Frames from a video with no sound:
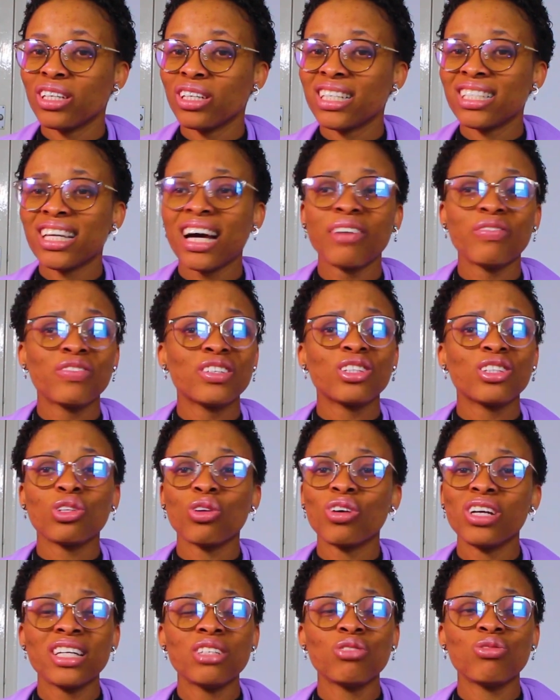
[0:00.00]
Having
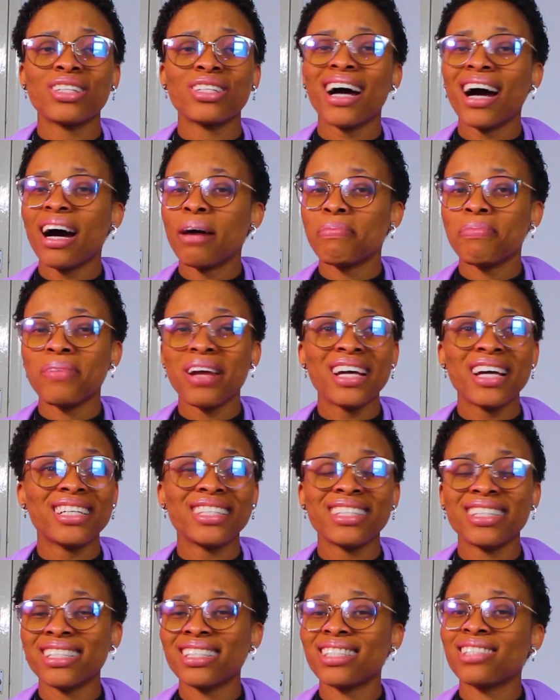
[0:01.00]
knowledge without applying it
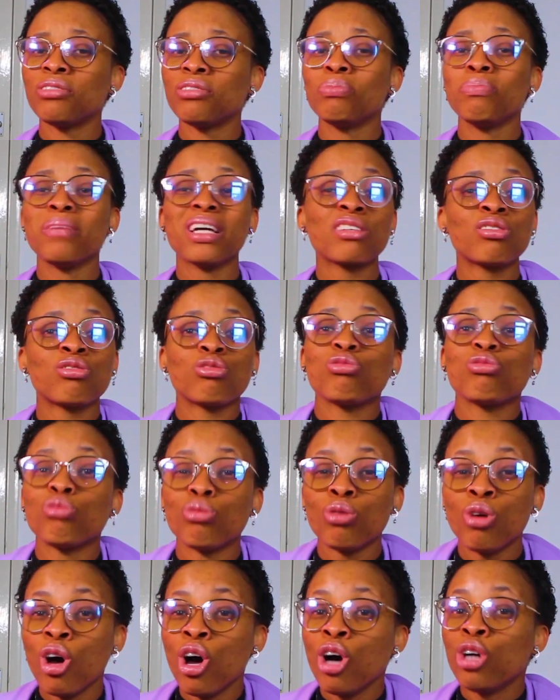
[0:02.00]
makes you
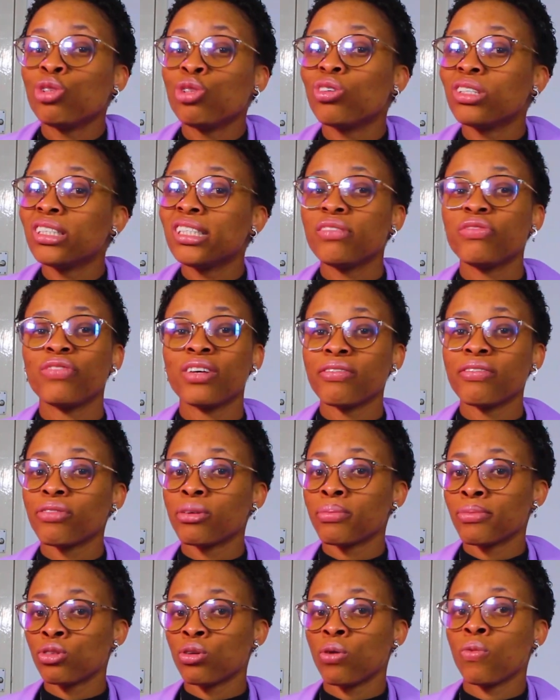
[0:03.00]
no different from
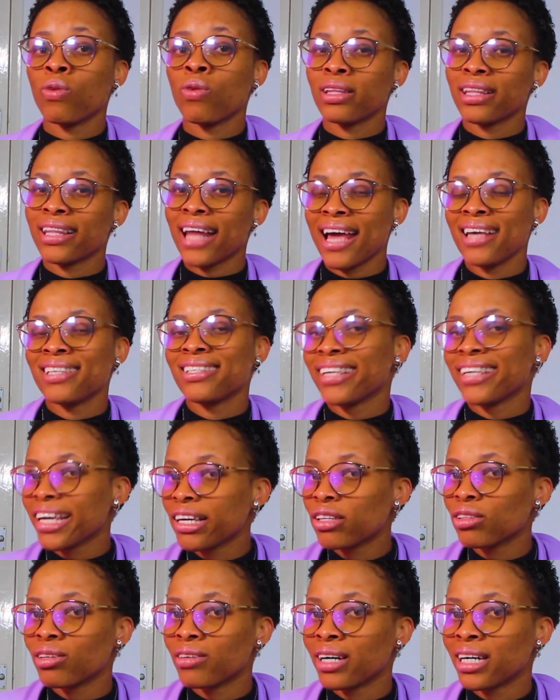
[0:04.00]
someone that is
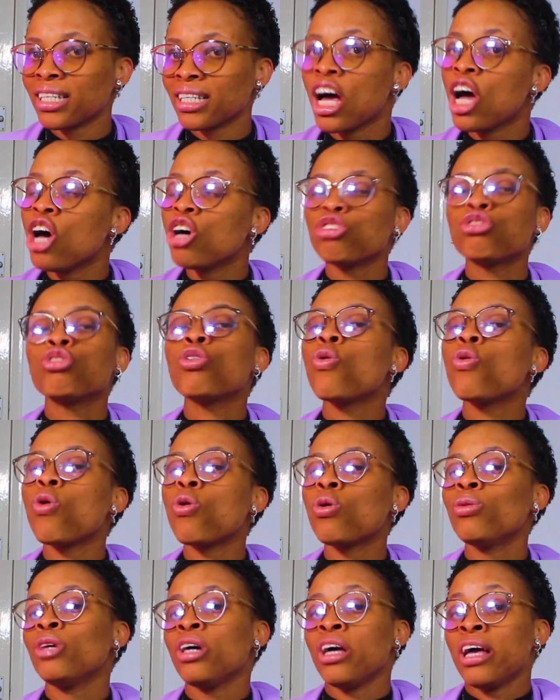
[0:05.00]
ignorant. So
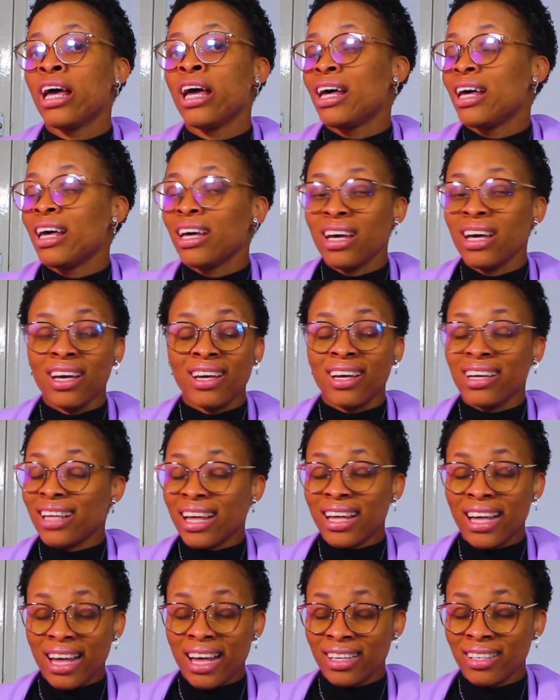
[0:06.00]

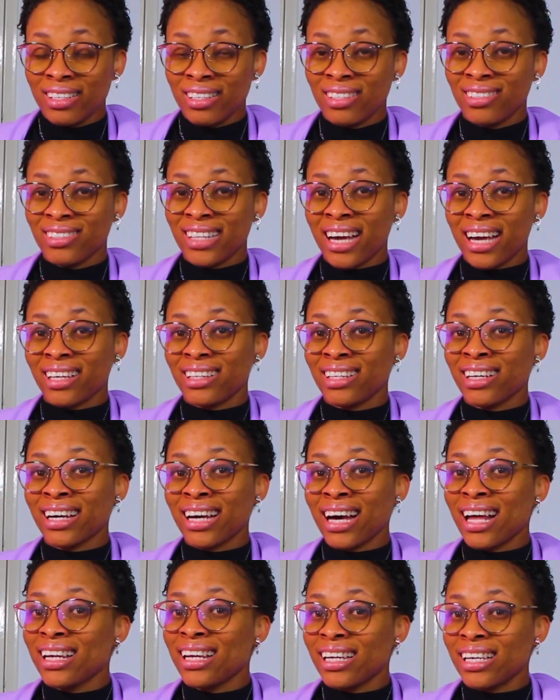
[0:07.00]

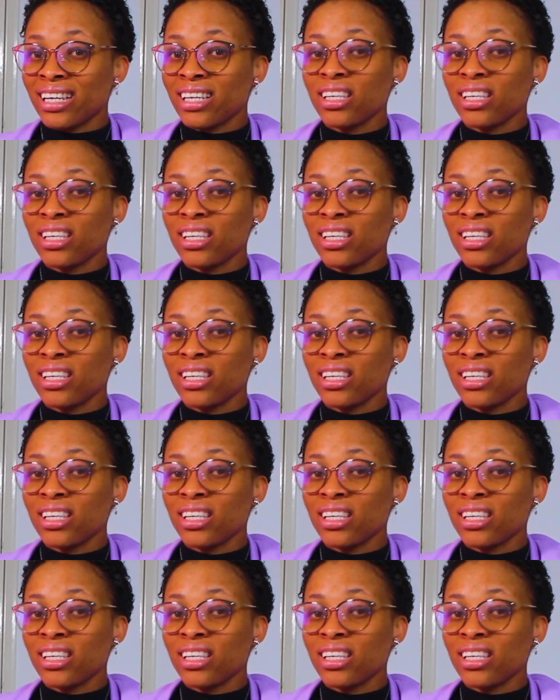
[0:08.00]
Technically,